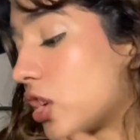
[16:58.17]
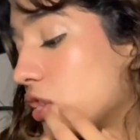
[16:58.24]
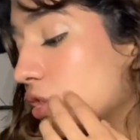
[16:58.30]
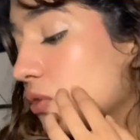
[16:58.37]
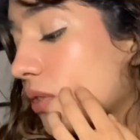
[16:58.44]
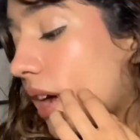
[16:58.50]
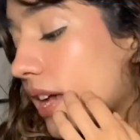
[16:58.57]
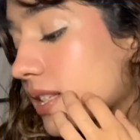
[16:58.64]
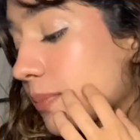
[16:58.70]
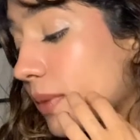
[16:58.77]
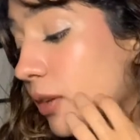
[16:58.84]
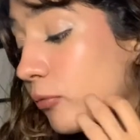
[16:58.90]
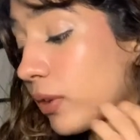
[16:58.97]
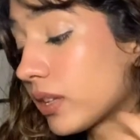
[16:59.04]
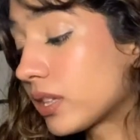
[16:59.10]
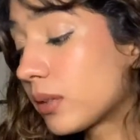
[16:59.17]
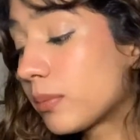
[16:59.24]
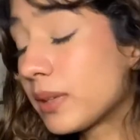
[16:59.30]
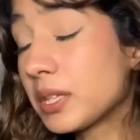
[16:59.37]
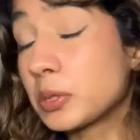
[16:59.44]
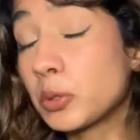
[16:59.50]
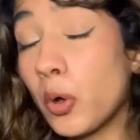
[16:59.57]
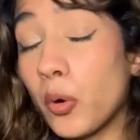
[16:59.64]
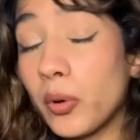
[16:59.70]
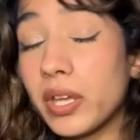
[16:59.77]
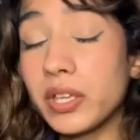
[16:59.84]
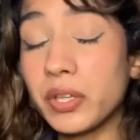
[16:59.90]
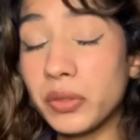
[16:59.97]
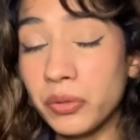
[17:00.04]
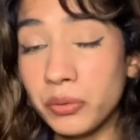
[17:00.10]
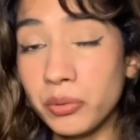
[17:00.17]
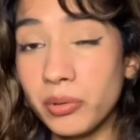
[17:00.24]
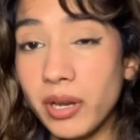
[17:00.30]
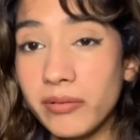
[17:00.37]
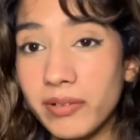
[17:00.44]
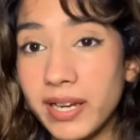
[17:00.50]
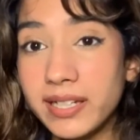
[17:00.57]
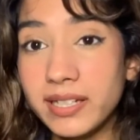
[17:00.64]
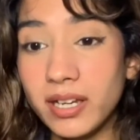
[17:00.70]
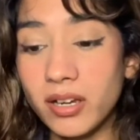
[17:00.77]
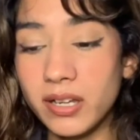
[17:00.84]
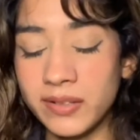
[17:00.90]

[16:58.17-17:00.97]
You guys may really be going through it right now.